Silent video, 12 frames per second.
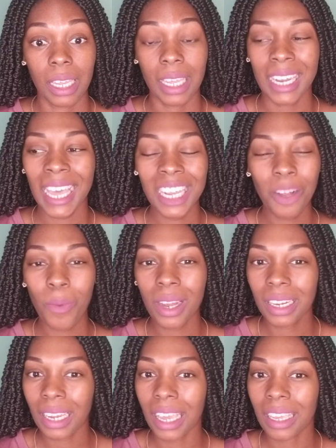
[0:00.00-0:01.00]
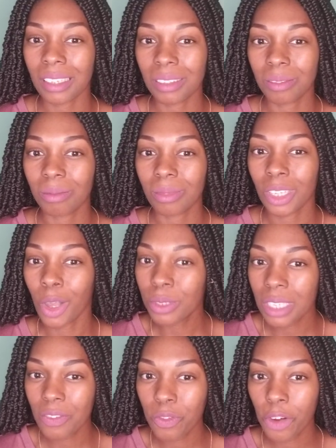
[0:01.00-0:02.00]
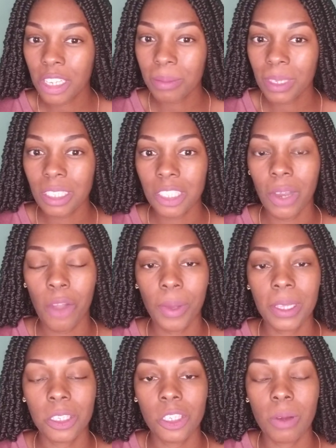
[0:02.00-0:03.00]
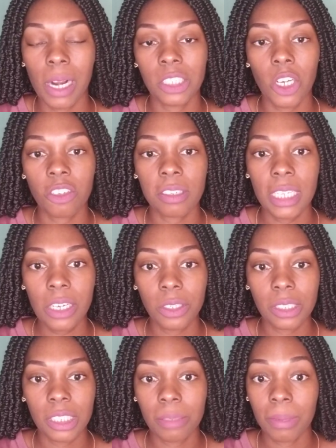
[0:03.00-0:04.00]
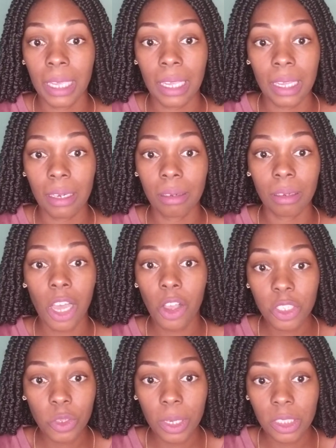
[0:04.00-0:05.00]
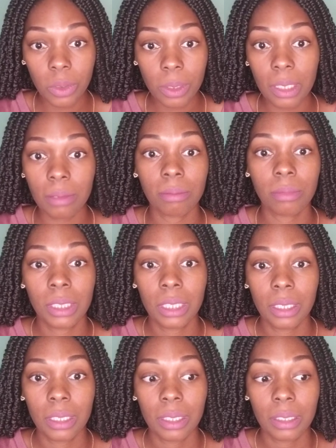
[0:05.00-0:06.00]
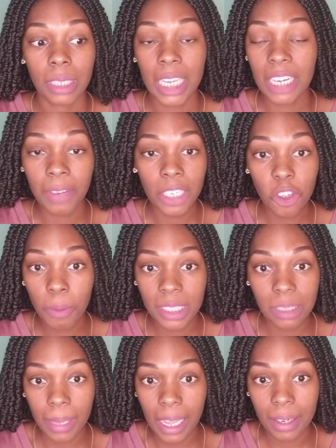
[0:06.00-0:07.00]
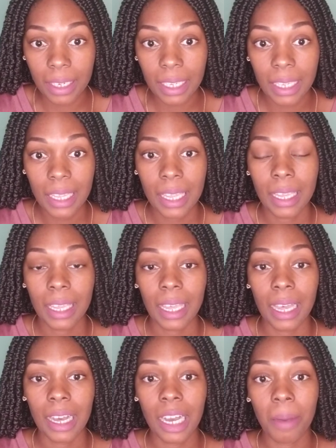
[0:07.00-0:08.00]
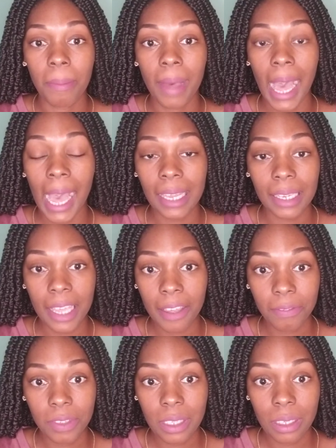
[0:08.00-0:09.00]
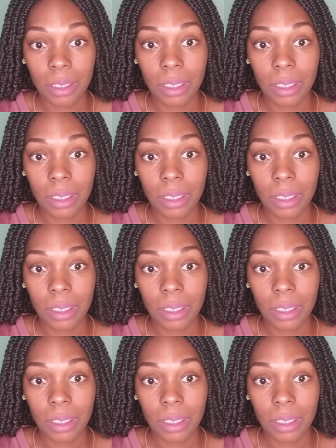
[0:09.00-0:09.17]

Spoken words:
And I didn't want to go to enforcement, so I went to our church leadership. And long story short, they didn't really do much about it. I left.